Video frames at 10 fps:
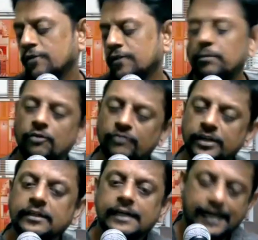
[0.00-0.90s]
the prophet
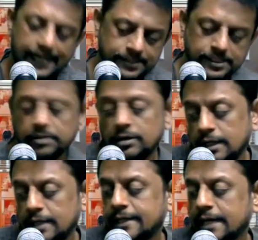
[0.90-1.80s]
Isaiah. You know,
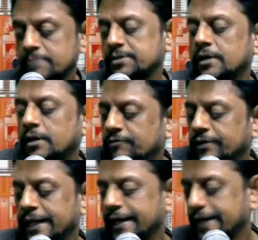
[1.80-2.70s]
earlier times, we didn't